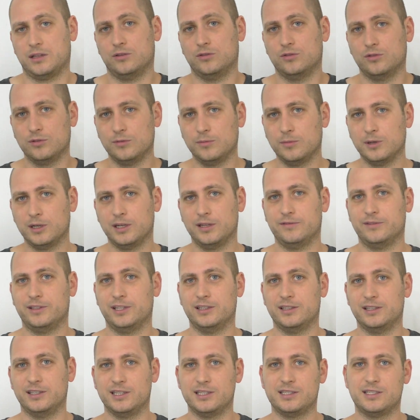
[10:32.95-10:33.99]
I do believe
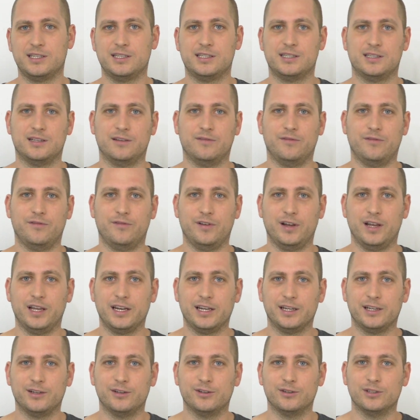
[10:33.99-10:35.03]
that this is a
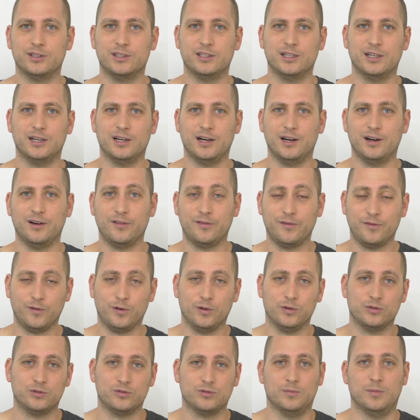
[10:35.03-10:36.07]
very good
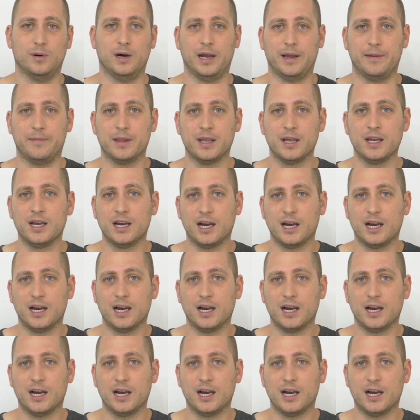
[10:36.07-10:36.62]
phone to buy.